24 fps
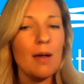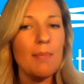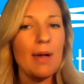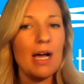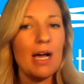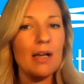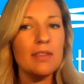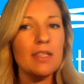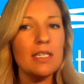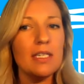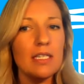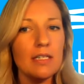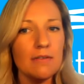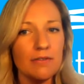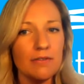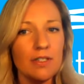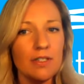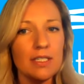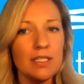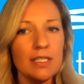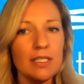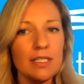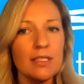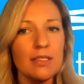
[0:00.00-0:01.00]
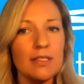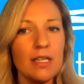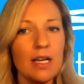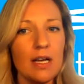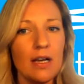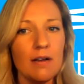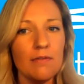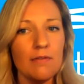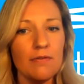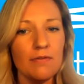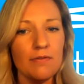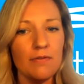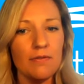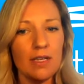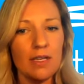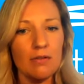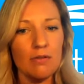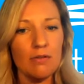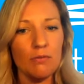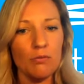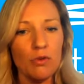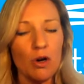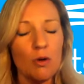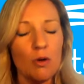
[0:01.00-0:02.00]
about the differences of
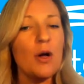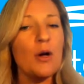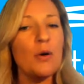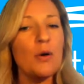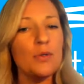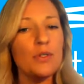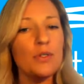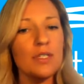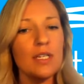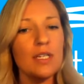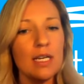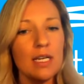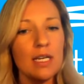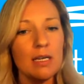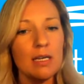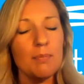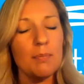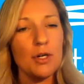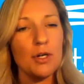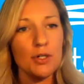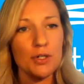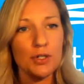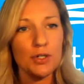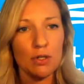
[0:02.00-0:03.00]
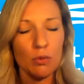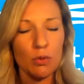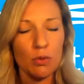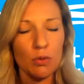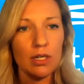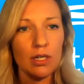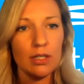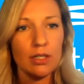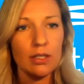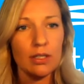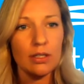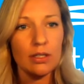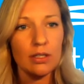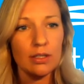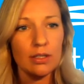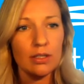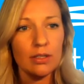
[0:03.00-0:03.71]
remote and in person work?